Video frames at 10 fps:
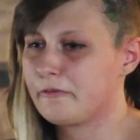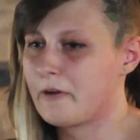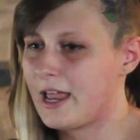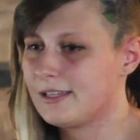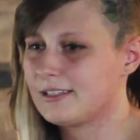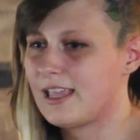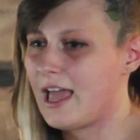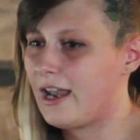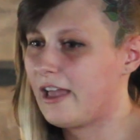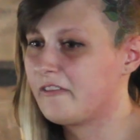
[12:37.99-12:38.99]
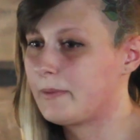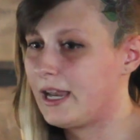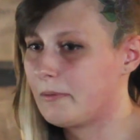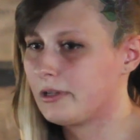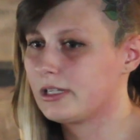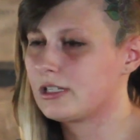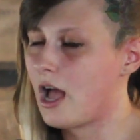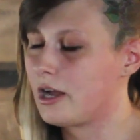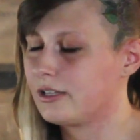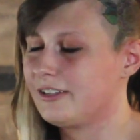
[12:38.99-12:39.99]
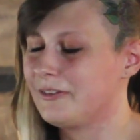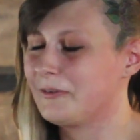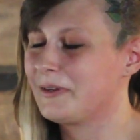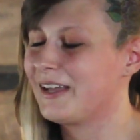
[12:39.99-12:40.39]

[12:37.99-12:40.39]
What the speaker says: friends that I've been able to talk to